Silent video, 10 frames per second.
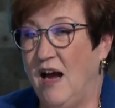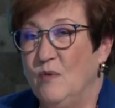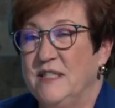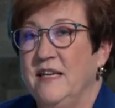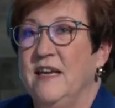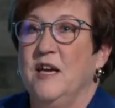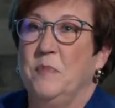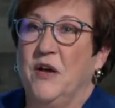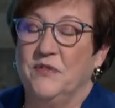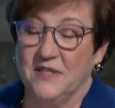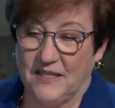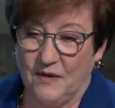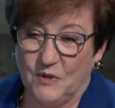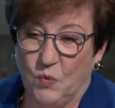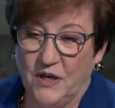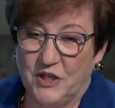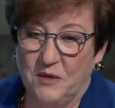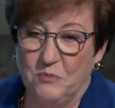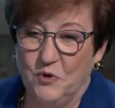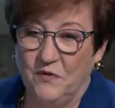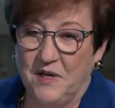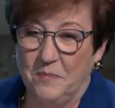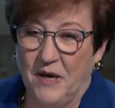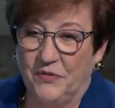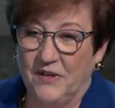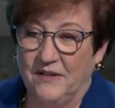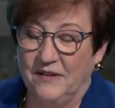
I was thinking about this. I was watching a movie about